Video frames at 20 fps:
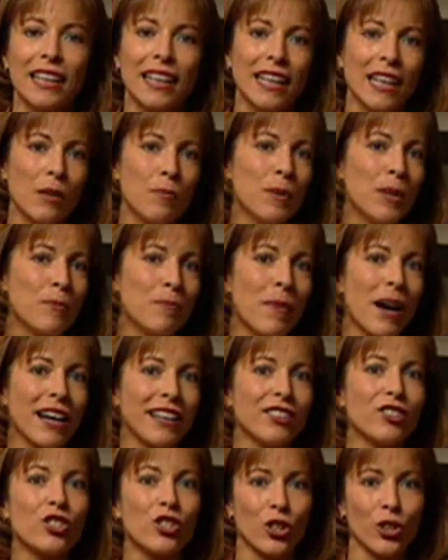Keep in
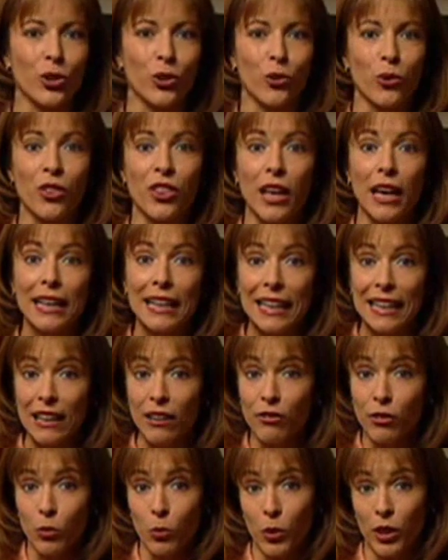mind too that
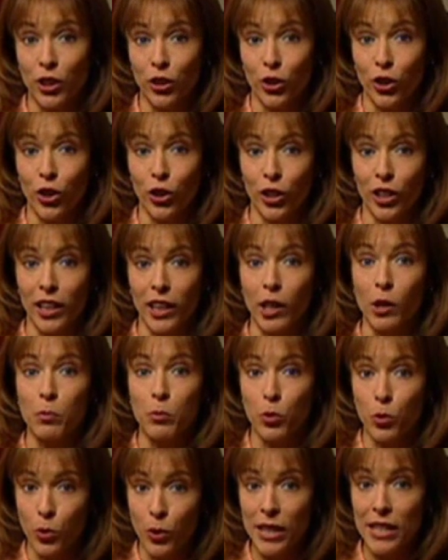even when you're cooking a
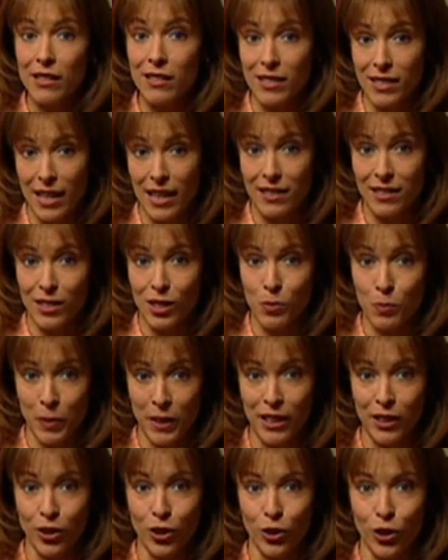preset
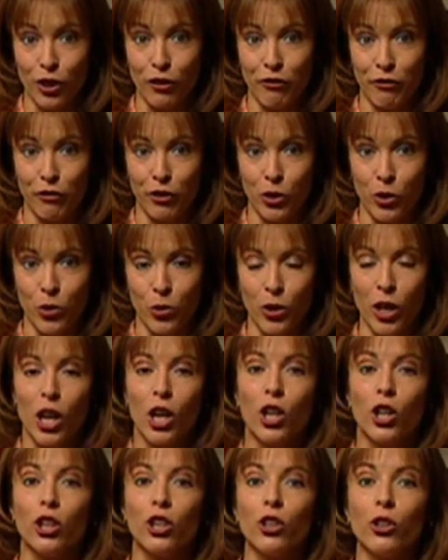speed cook food,
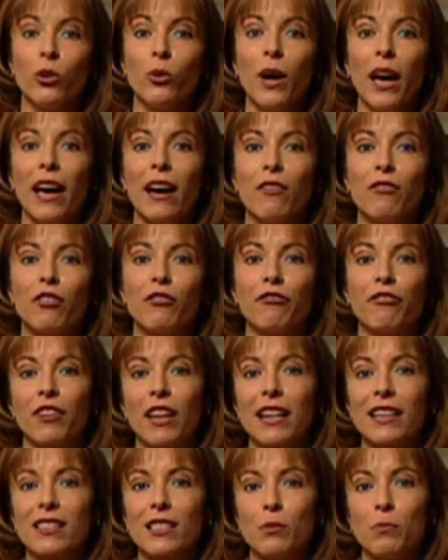you have the
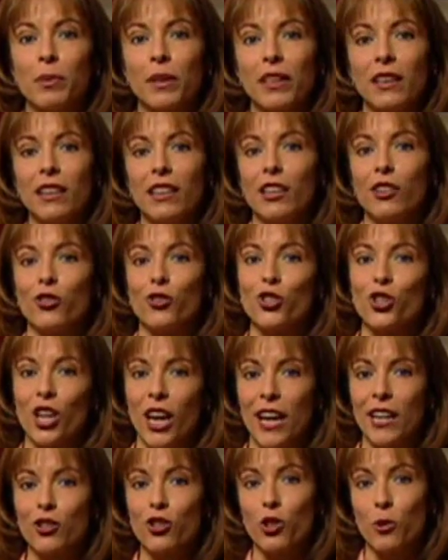flexibility to
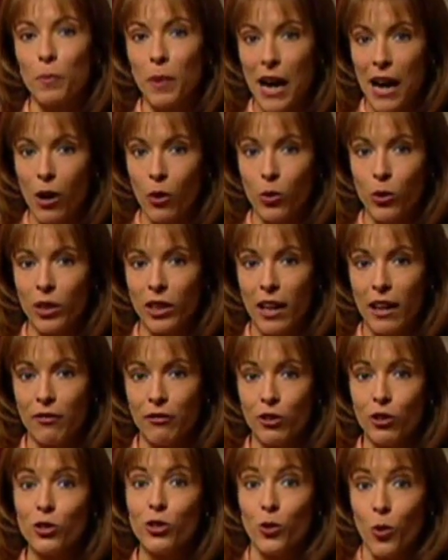change the power
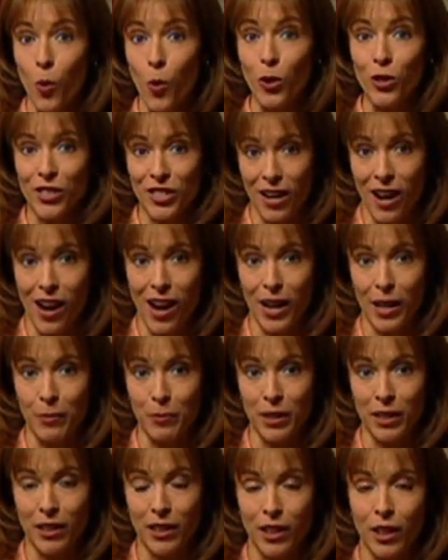levels or time.